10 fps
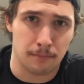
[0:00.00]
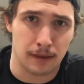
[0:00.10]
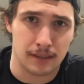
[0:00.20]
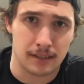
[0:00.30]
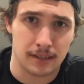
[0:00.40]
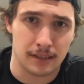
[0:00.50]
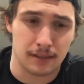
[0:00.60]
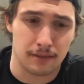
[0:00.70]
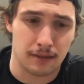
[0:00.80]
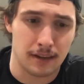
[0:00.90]
But
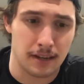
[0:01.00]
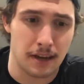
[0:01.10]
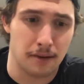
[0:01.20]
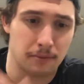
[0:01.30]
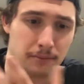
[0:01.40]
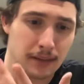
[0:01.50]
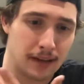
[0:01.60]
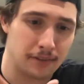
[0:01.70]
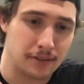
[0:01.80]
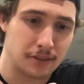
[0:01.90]
right now we
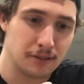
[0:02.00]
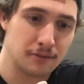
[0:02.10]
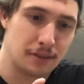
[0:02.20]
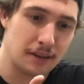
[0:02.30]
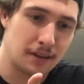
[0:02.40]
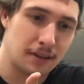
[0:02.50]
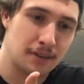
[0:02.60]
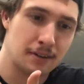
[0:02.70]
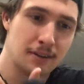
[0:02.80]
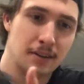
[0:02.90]
have the shoes right
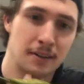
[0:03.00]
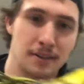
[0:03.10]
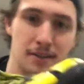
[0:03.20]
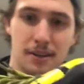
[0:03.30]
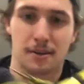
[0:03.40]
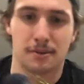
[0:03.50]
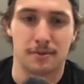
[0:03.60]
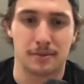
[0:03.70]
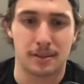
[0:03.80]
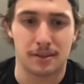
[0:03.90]
here. So
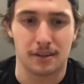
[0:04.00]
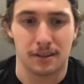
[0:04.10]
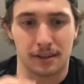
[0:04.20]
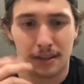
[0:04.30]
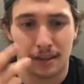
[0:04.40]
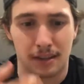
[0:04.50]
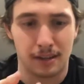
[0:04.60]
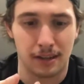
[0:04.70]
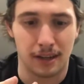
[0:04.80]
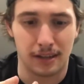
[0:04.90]
these are
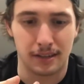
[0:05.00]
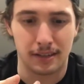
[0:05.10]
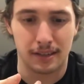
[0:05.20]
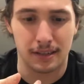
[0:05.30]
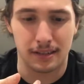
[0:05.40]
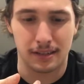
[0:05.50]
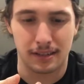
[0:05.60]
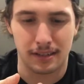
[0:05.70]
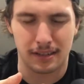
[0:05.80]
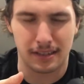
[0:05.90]
the
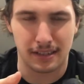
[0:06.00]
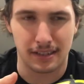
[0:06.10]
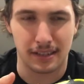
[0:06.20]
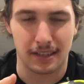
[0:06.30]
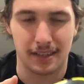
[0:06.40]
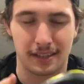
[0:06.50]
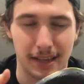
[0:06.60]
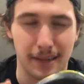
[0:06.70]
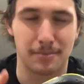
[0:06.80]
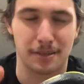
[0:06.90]

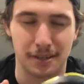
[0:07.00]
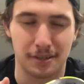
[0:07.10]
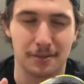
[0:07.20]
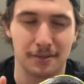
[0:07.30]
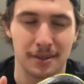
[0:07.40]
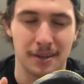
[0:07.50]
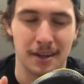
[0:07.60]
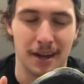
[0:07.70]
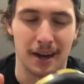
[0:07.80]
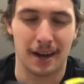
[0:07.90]
Dame 2
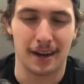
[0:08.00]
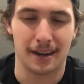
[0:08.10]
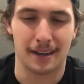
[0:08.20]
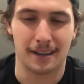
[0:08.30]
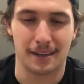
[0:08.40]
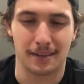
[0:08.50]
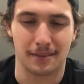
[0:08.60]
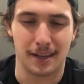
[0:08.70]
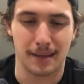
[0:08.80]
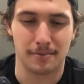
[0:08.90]
yellow
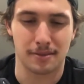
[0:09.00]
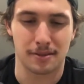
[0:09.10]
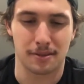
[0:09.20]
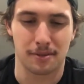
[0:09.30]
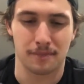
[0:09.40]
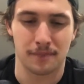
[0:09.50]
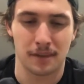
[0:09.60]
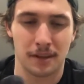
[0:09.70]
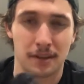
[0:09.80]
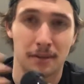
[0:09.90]
tapes. So
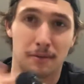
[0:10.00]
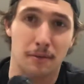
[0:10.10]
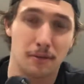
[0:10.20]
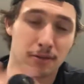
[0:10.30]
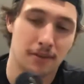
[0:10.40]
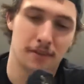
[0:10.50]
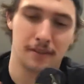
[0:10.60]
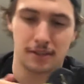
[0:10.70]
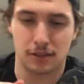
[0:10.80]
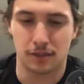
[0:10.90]
the origin of
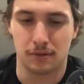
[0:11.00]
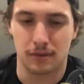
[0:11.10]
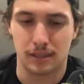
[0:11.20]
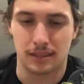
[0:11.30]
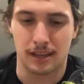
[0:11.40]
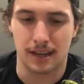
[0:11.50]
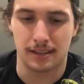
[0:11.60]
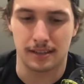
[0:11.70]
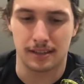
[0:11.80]
this shoe is that